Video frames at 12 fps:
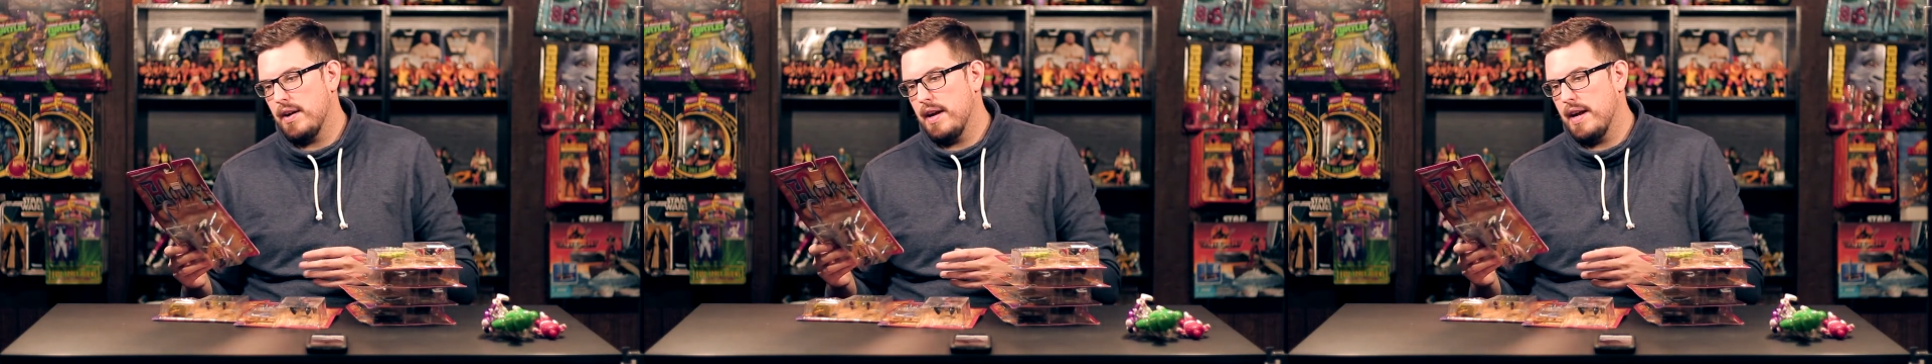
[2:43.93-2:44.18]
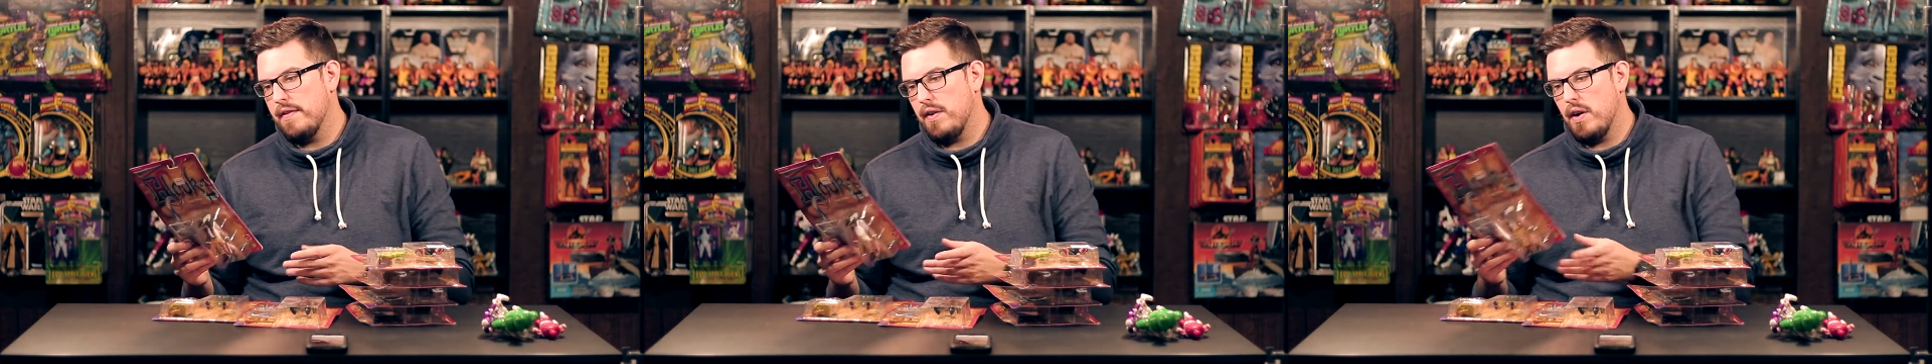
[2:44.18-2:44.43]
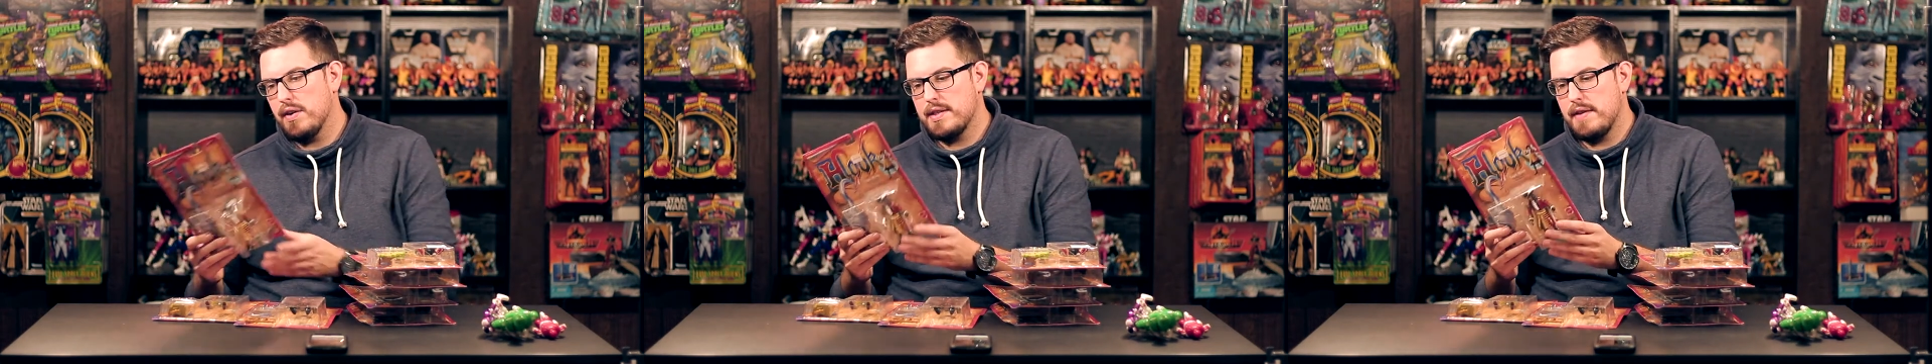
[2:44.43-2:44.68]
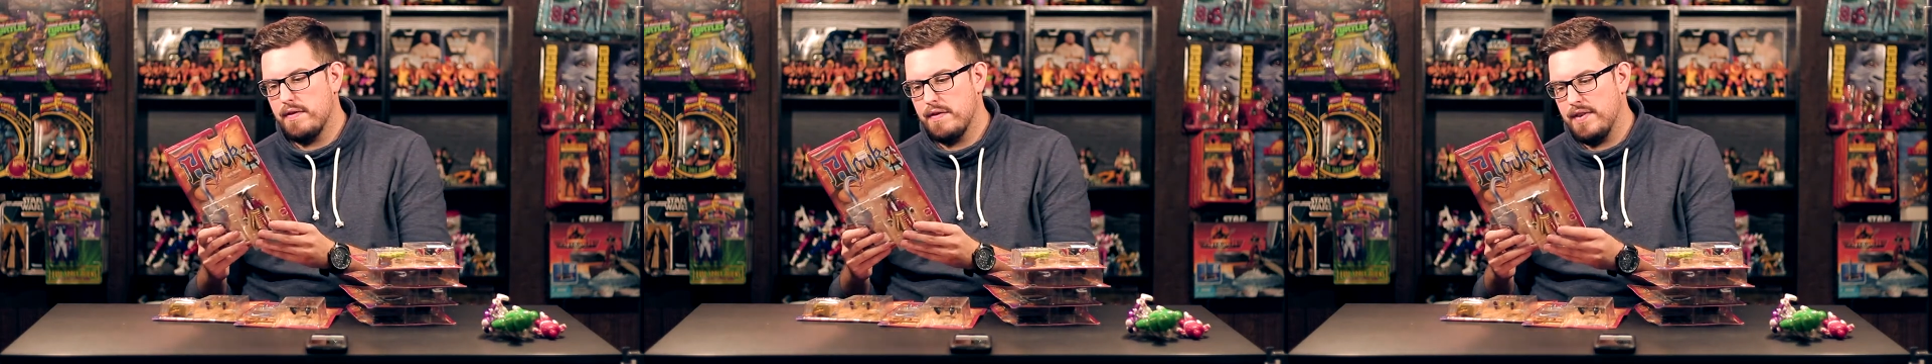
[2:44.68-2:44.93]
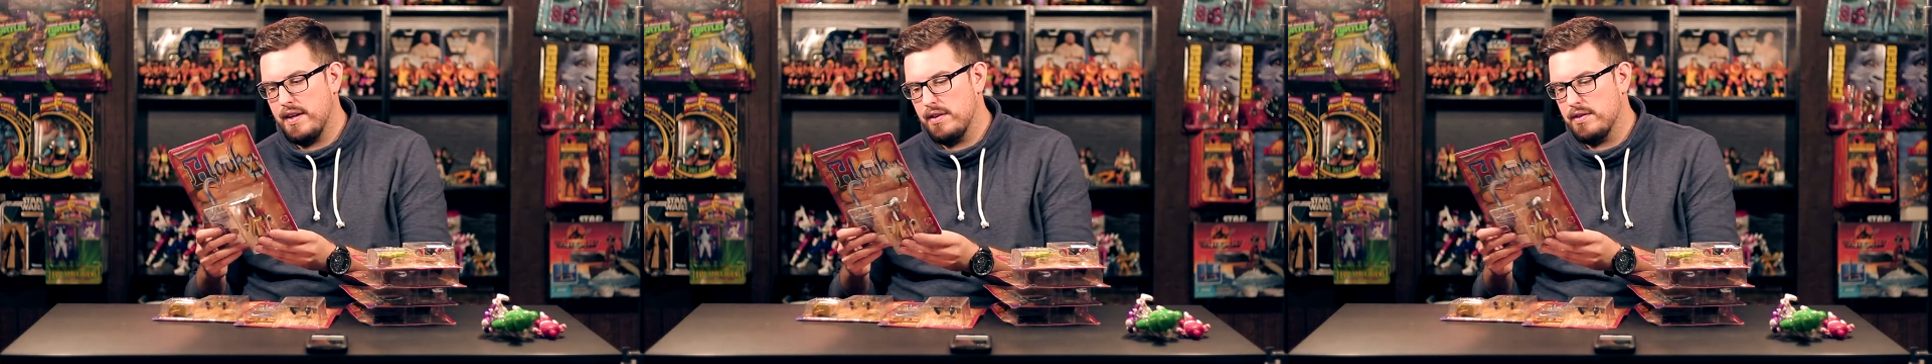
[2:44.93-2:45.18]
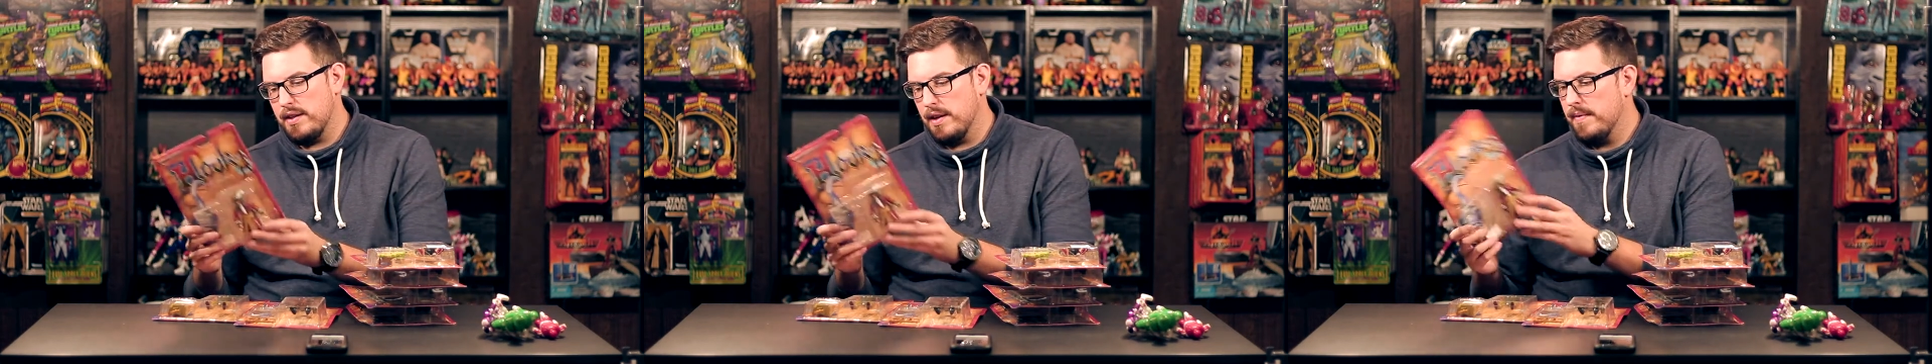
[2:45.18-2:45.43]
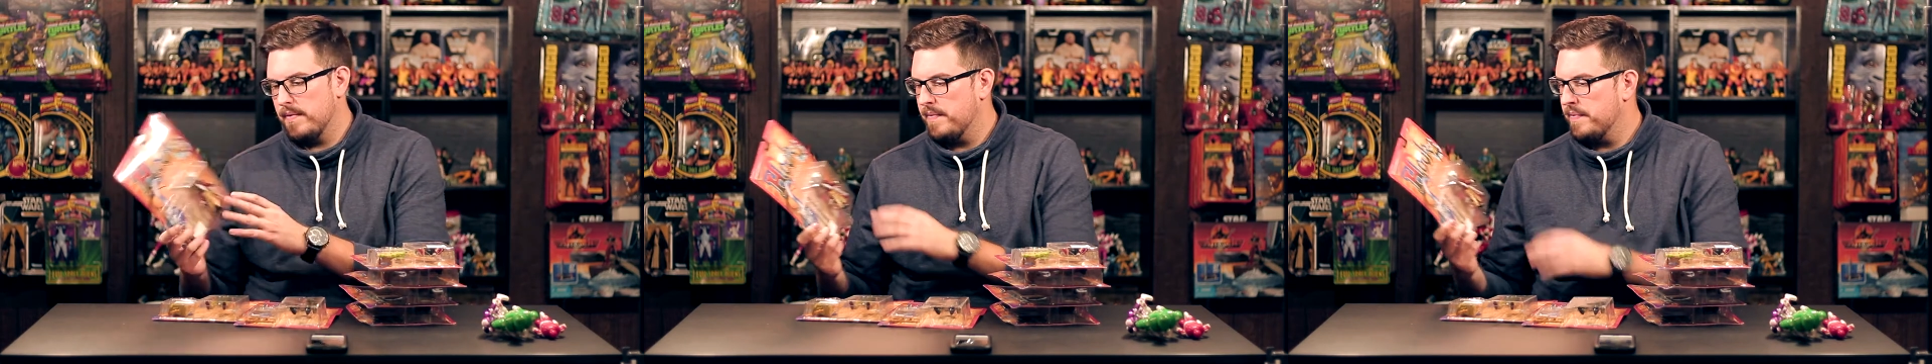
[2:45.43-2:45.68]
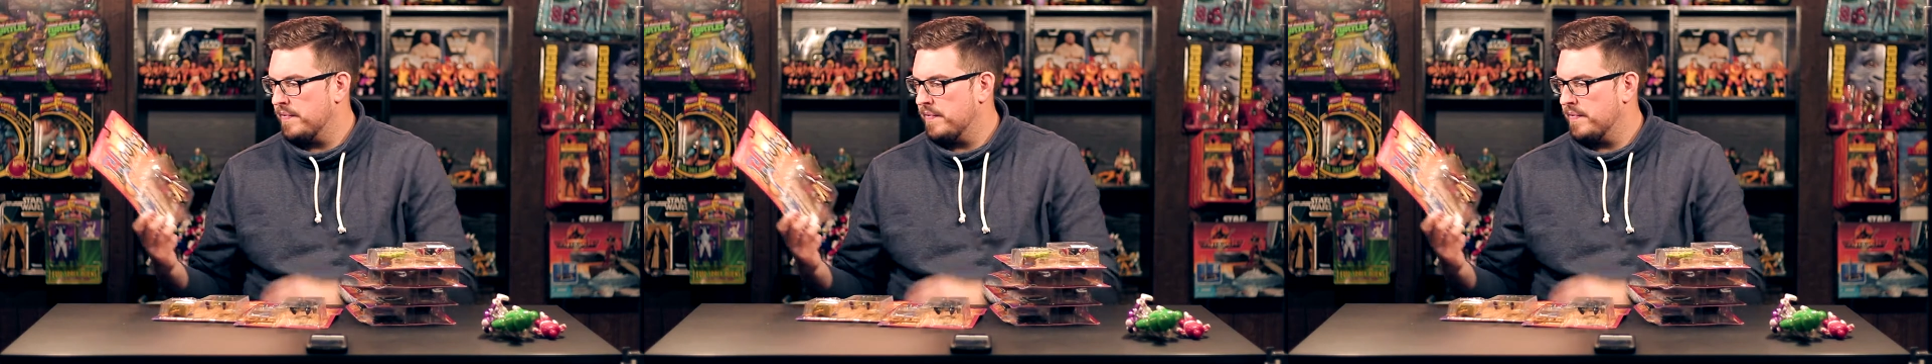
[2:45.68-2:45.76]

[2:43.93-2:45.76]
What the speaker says: I have all seven figures here.